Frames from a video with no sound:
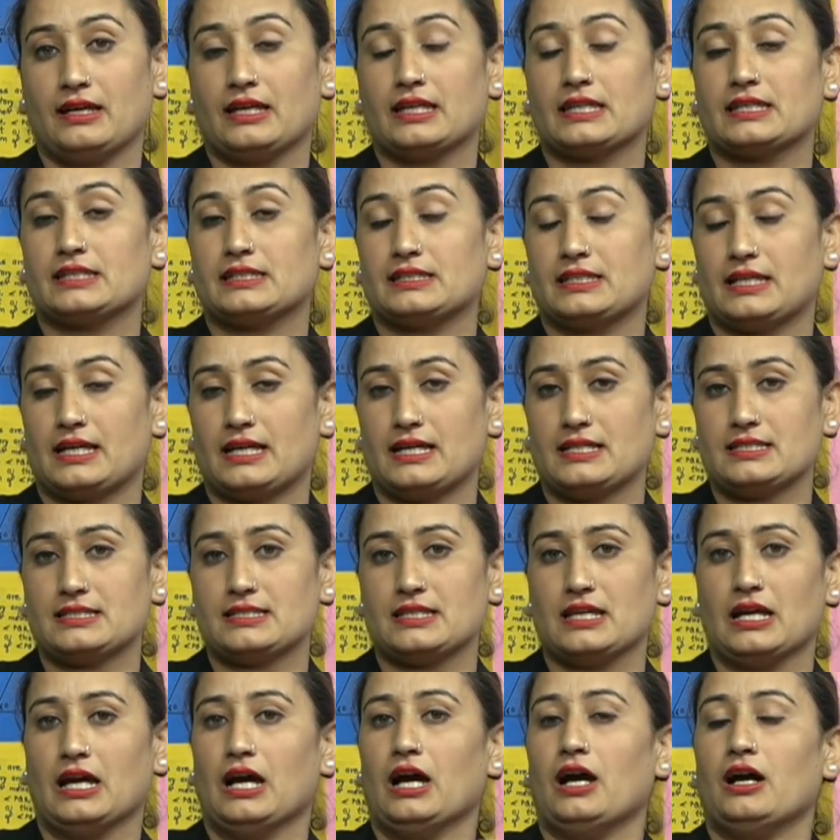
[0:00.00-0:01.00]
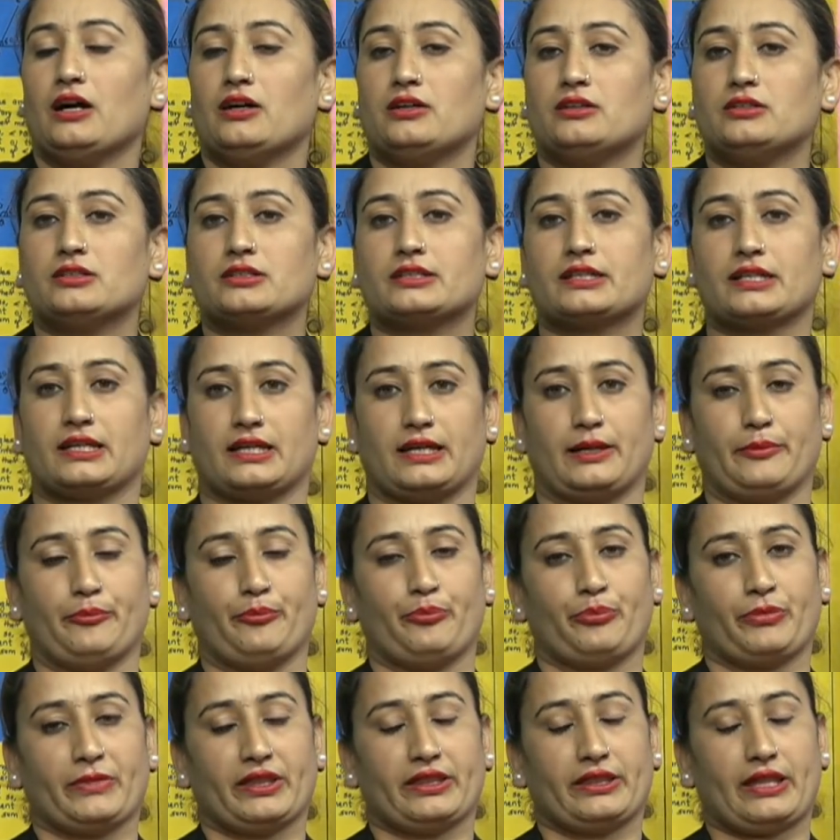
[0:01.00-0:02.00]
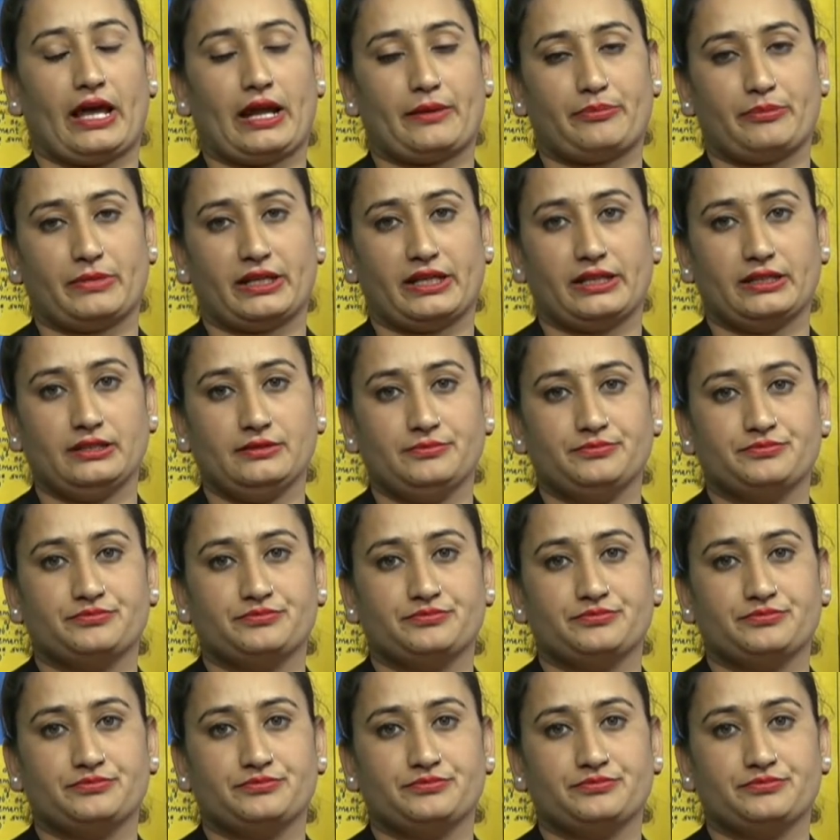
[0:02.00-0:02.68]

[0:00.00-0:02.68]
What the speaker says: Yes. Okay, that means